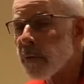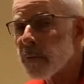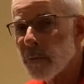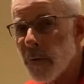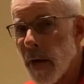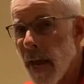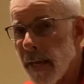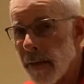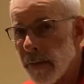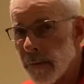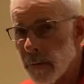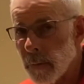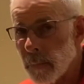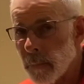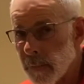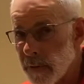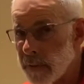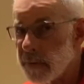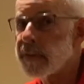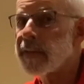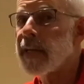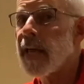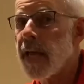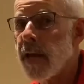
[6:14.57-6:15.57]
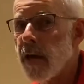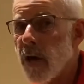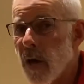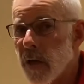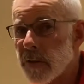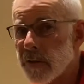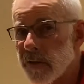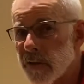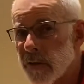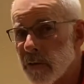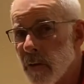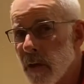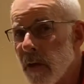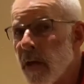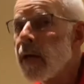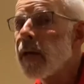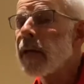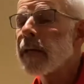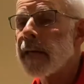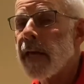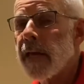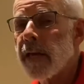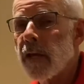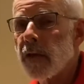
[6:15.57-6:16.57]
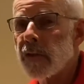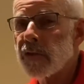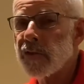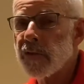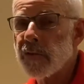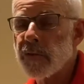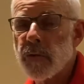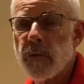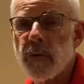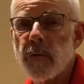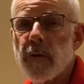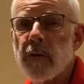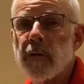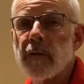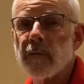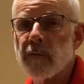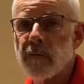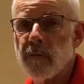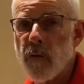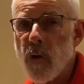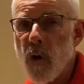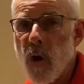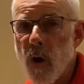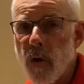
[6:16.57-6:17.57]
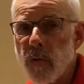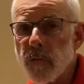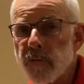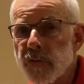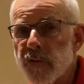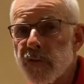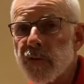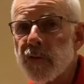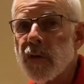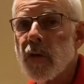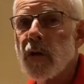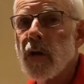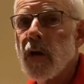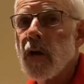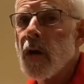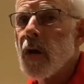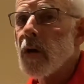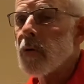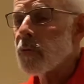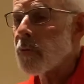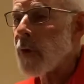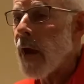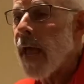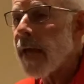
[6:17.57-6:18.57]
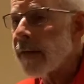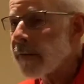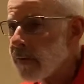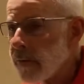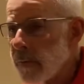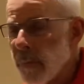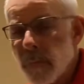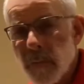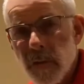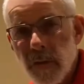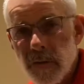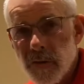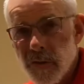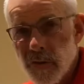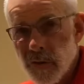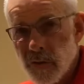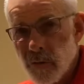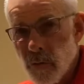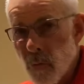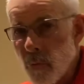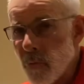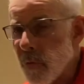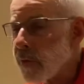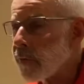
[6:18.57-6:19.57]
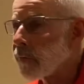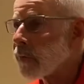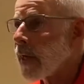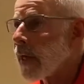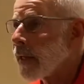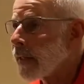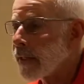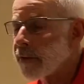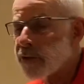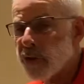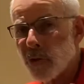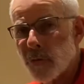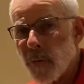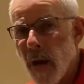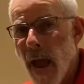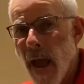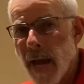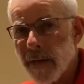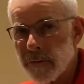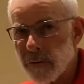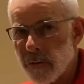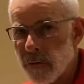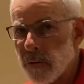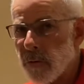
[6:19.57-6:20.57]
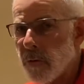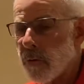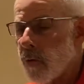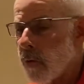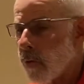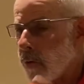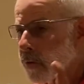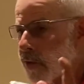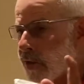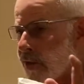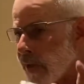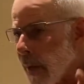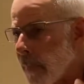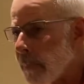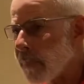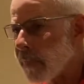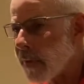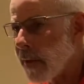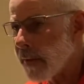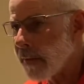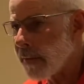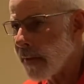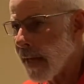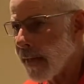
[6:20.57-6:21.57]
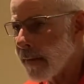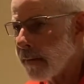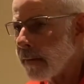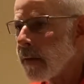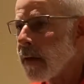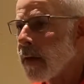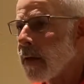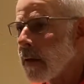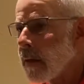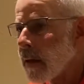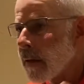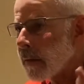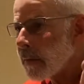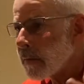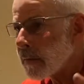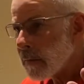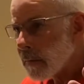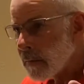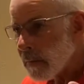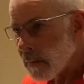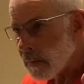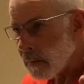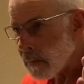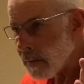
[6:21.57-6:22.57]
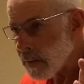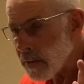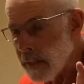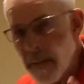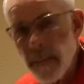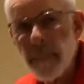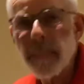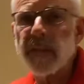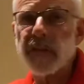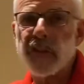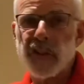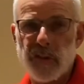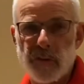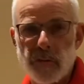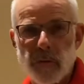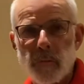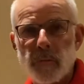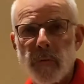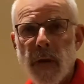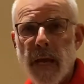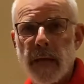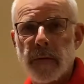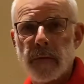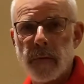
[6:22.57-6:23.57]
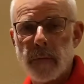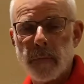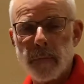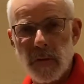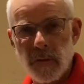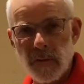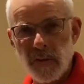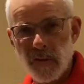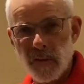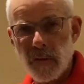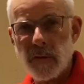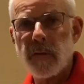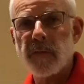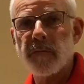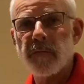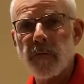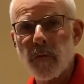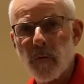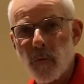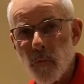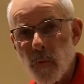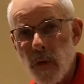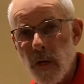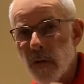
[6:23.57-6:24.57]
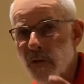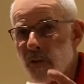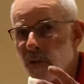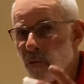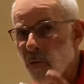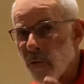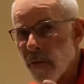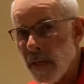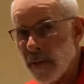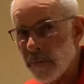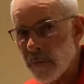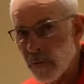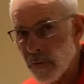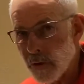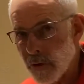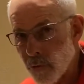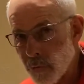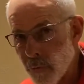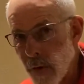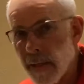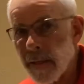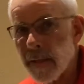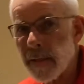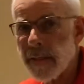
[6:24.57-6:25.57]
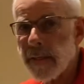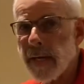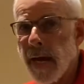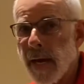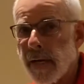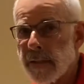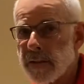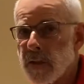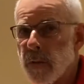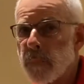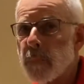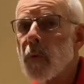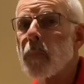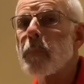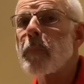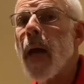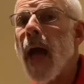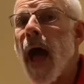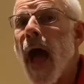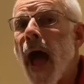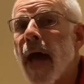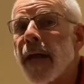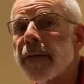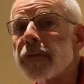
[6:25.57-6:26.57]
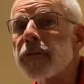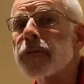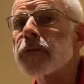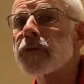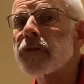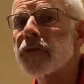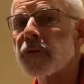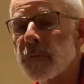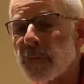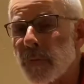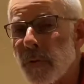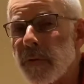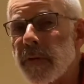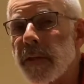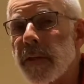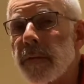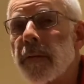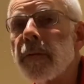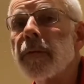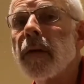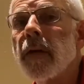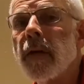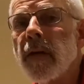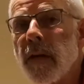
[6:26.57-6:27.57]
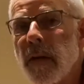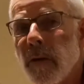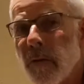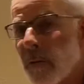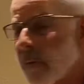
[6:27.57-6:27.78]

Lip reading: random, it's chaos. Chaos theory involves randomness with an attractor, or something that limits the randomness, if you will, so that there's recognizable patterns within the